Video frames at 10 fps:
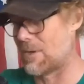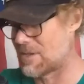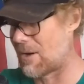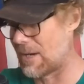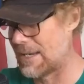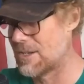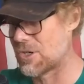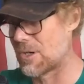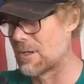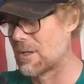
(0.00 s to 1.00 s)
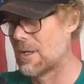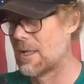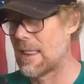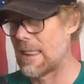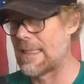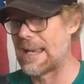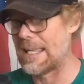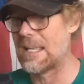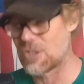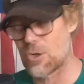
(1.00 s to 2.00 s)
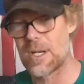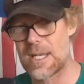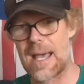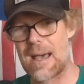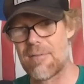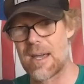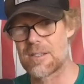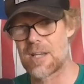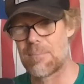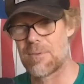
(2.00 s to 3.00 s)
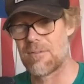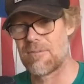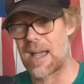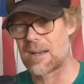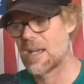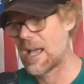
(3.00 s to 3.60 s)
he's out injured, that he is going to have that type of effect.